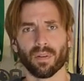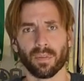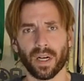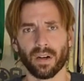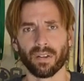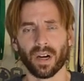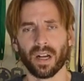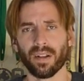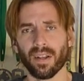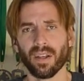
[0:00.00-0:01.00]

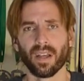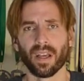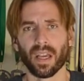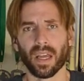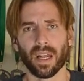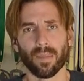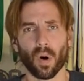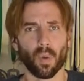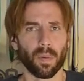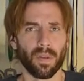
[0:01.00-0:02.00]
marathon, and I'm
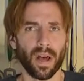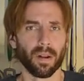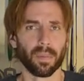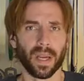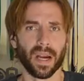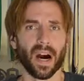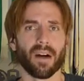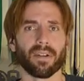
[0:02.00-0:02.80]
hoping that'll pay off.